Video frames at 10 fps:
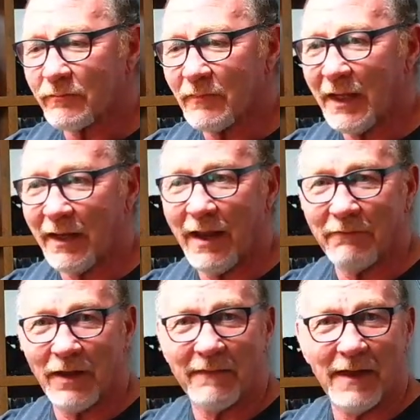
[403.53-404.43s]
and I haven't
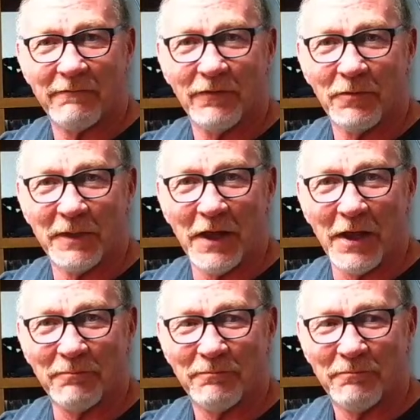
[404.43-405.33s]
got that filament
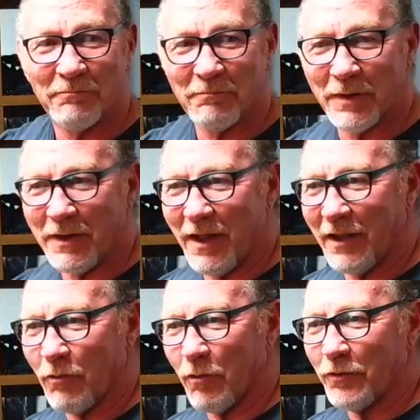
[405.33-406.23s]
yet. But I
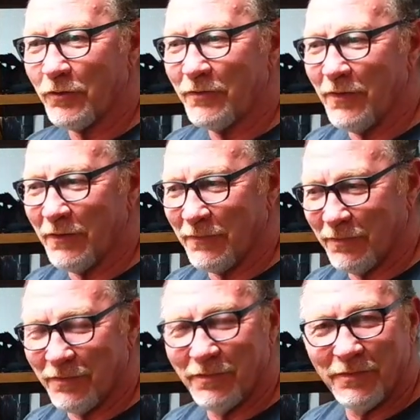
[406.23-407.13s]
ordered the
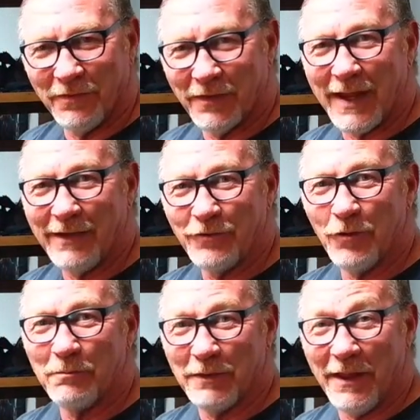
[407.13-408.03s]

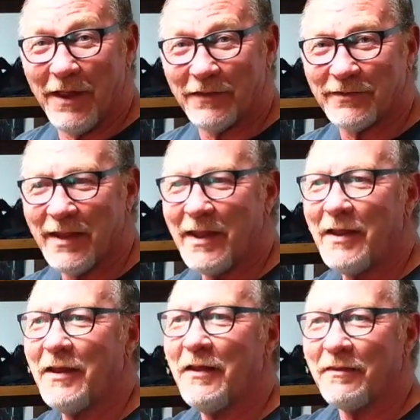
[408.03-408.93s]
K2 Plus
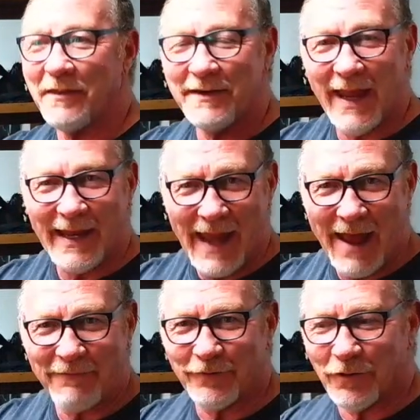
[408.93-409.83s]
the day
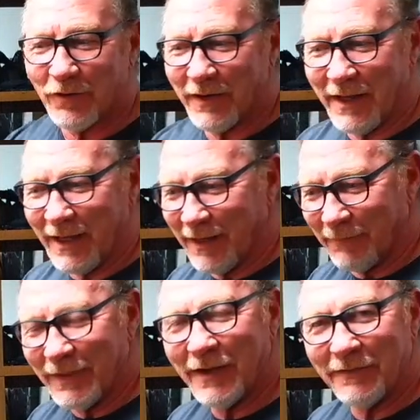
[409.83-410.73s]
after, and I'm
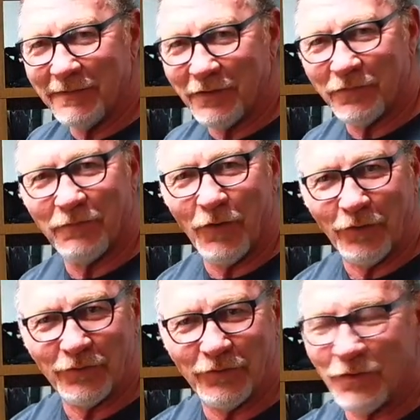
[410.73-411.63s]
getting this
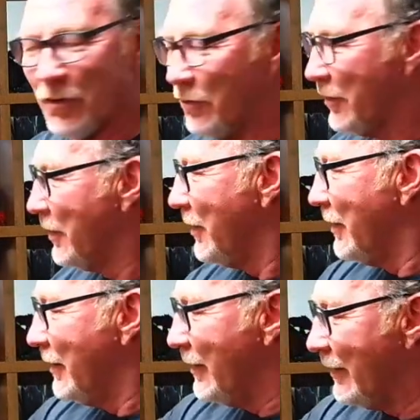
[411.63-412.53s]
first. So
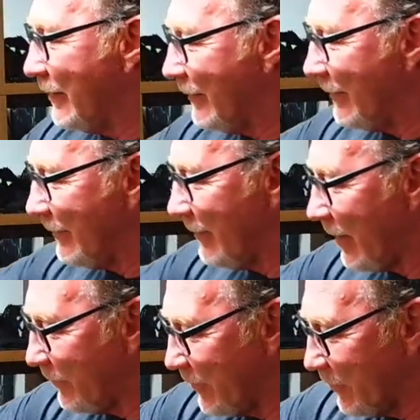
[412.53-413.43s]
I
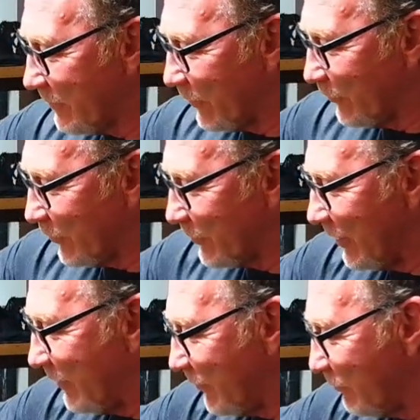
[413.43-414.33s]
don't know if they're just teasing